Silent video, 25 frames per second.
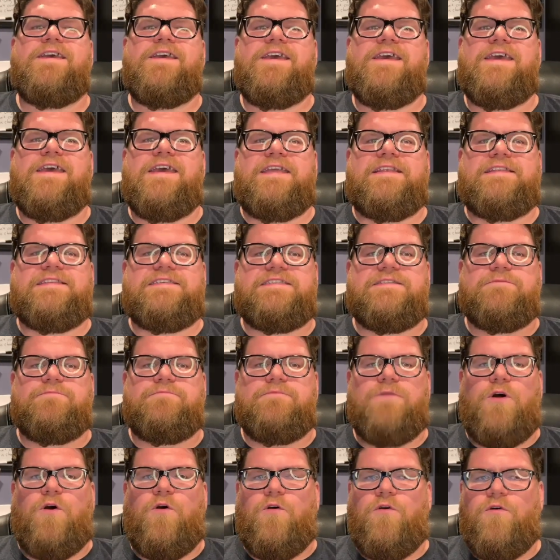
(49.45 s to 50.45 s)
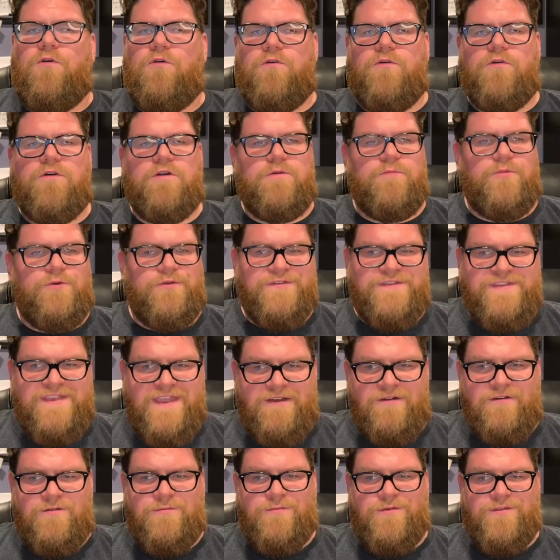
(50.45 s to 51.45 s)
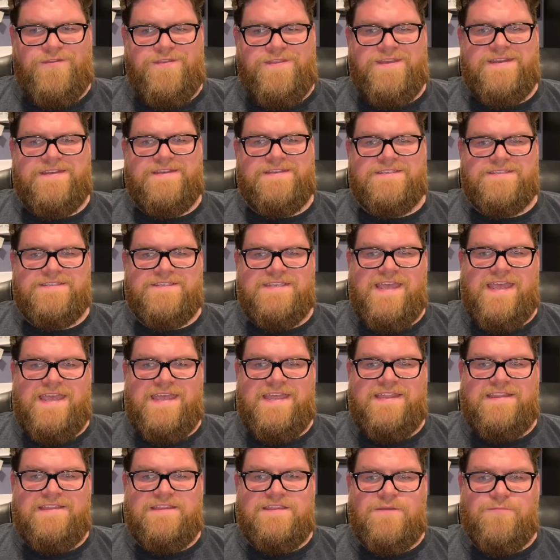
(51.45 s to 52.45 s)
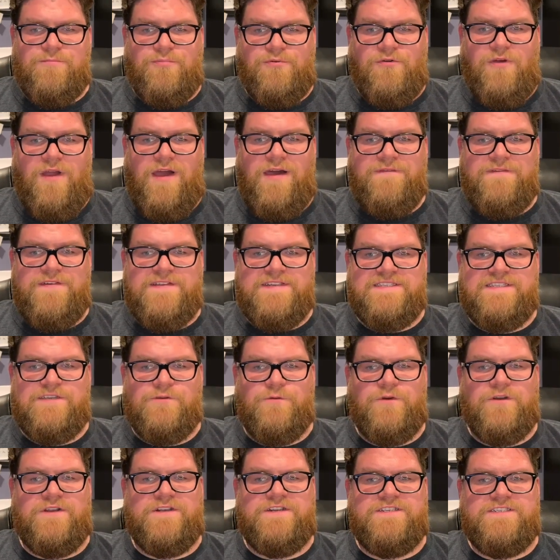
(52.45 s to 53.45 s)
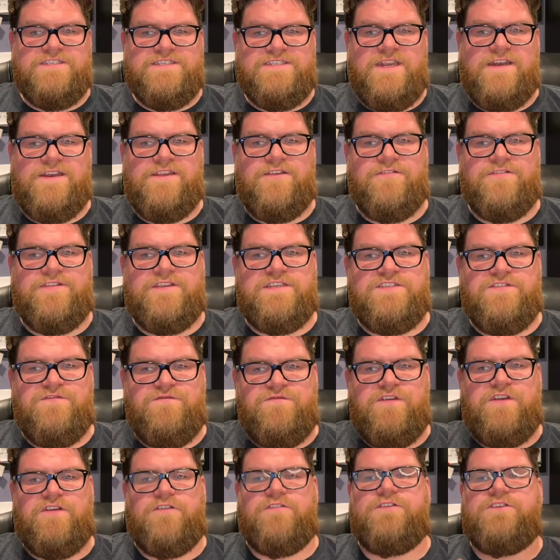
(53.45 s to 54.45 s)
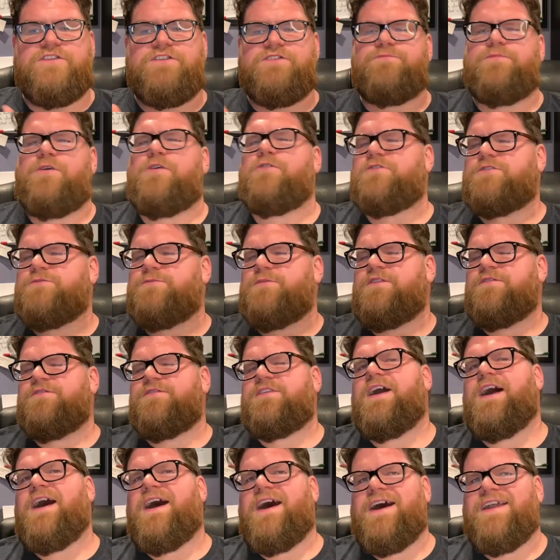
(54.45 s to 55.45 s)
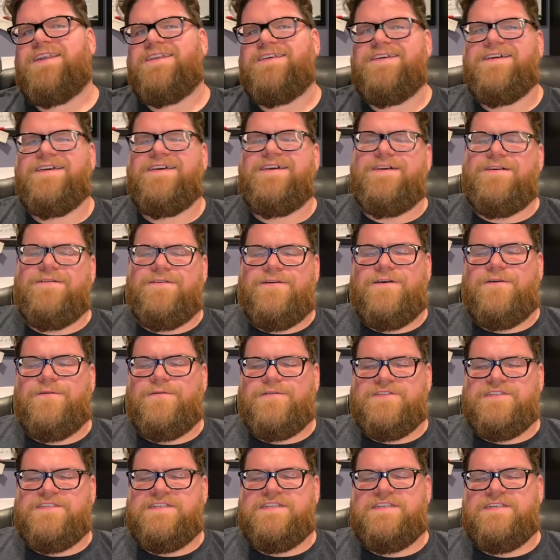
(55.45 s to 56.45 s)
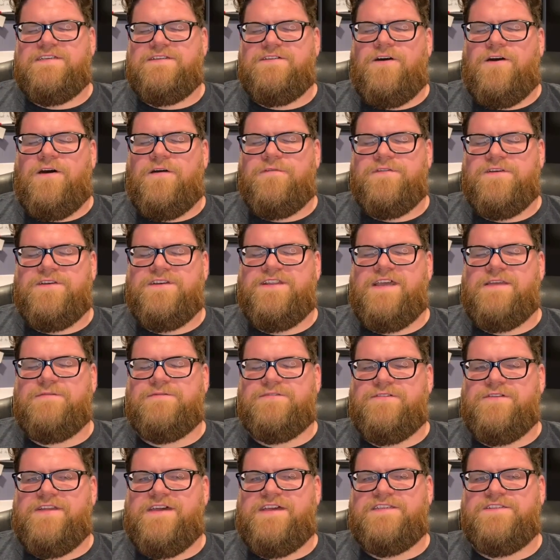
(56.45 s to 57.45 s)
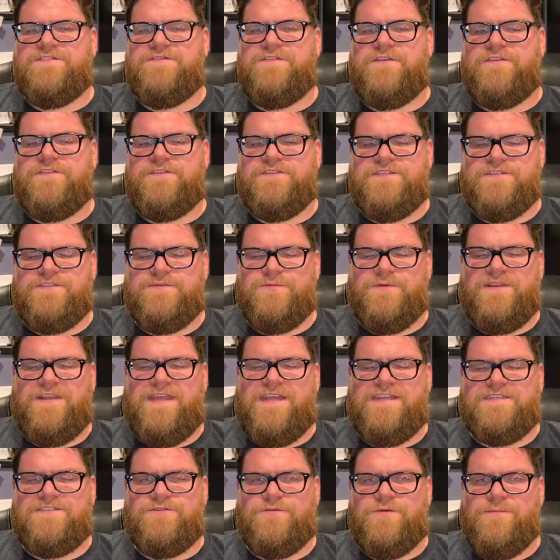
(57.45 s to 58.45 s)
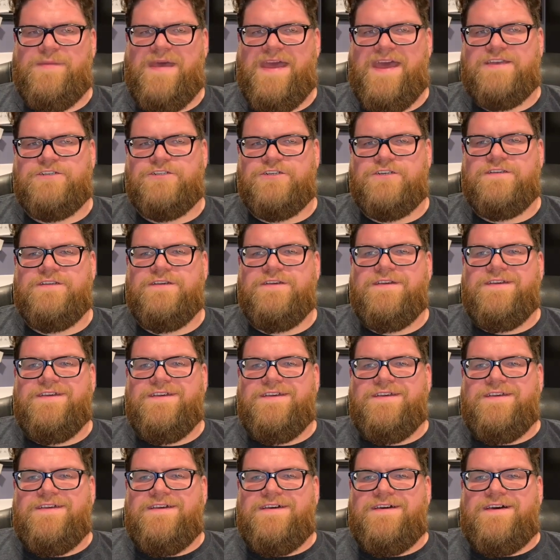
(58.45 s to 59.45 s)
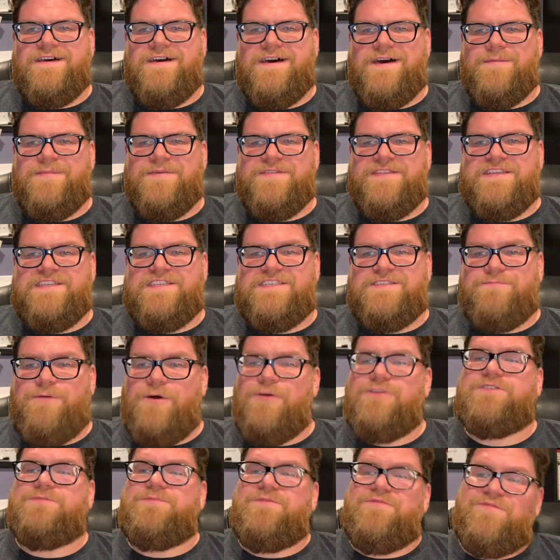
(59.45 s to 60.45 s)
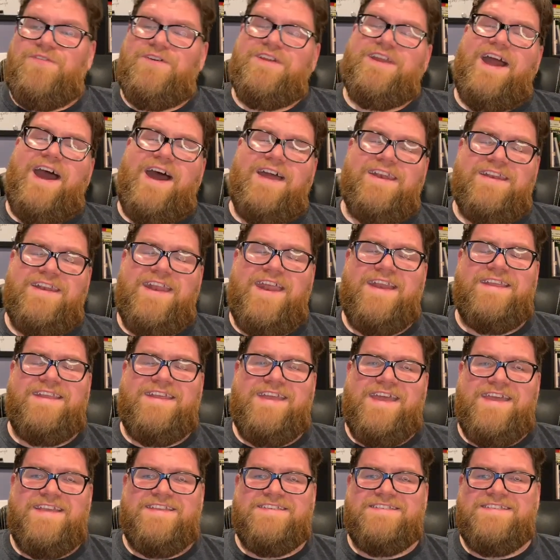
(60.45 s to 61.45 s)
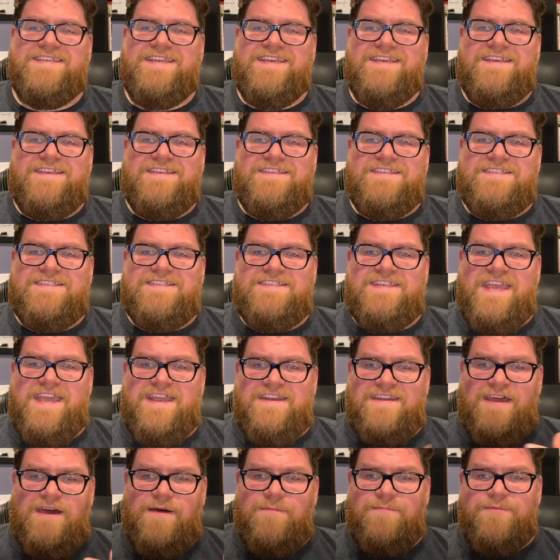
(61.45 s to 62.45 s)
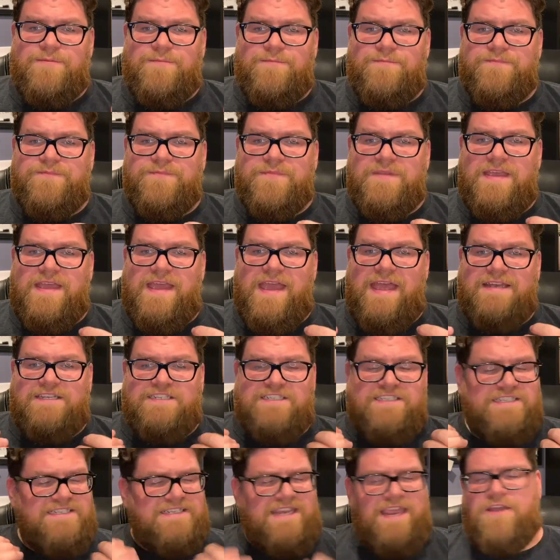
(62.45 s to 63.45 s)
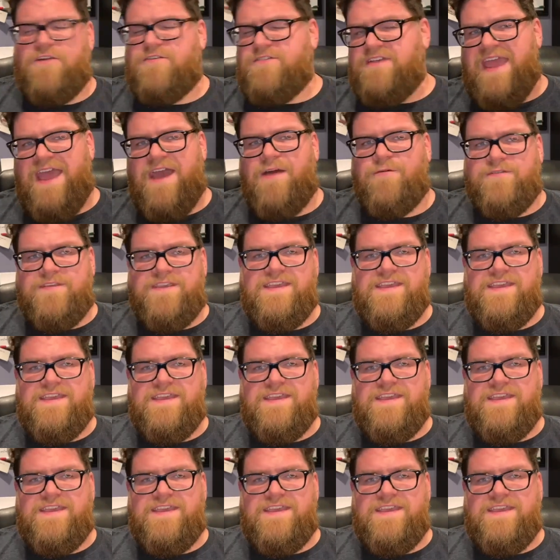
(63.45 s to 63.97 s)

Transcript: and some horrible, terrible things. And the prophets that we're going to study are these fearless spokesmen of God. Well, we'll see, oftentimes they're not as fearless as we'd like to imagine. But these spokesmen for God, in any case, stand up and stare down